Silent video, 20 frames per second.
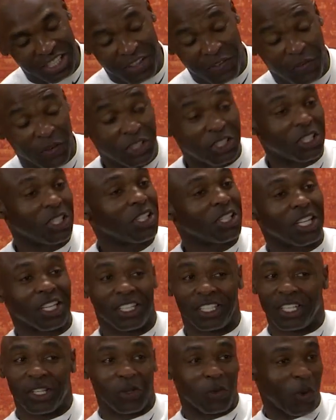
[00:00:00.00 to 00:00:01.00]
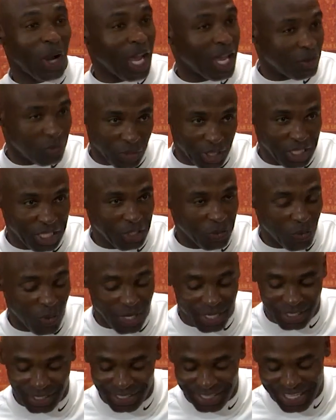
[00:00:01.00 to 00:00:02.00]
They're for sure not going to ride with
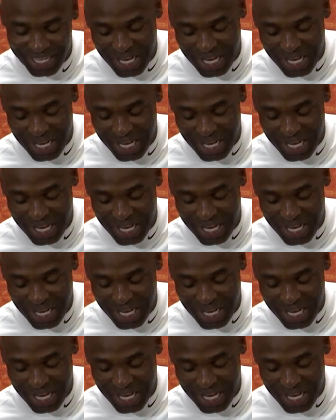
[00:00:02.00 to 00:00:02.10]
anyone.